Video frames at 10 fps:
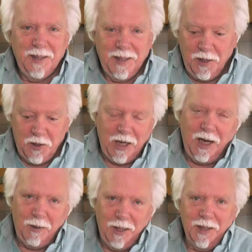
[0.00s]
and
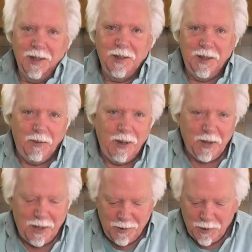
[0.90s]
shallower than a
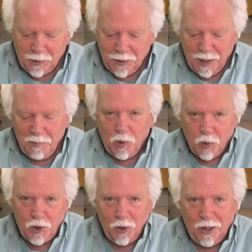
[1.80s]
ramekin, so you get
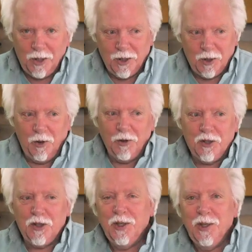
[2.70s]
more sugar
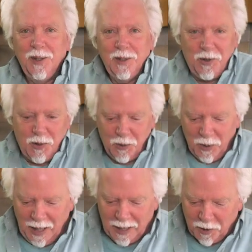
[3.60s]
crunch
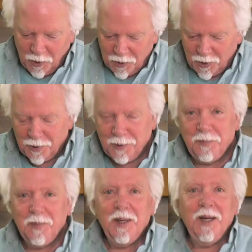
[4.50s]
to egg custard.
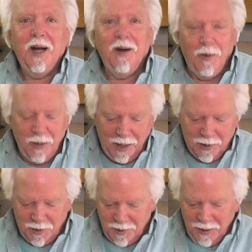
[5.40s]
Oh
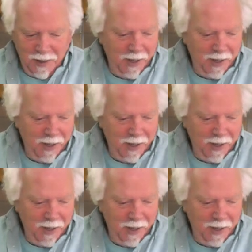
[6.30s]
yes.